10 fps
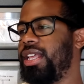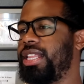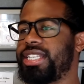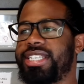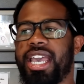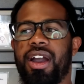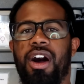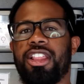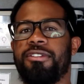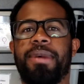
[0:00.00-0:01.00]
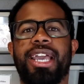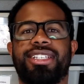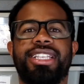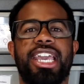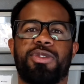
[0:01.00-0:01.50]
let's say all of my
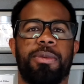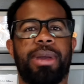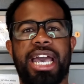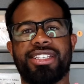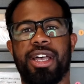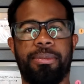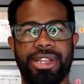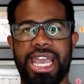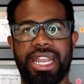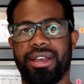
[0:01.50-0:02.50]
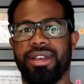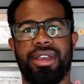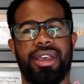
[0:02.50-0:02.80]
snakes were pastel banana.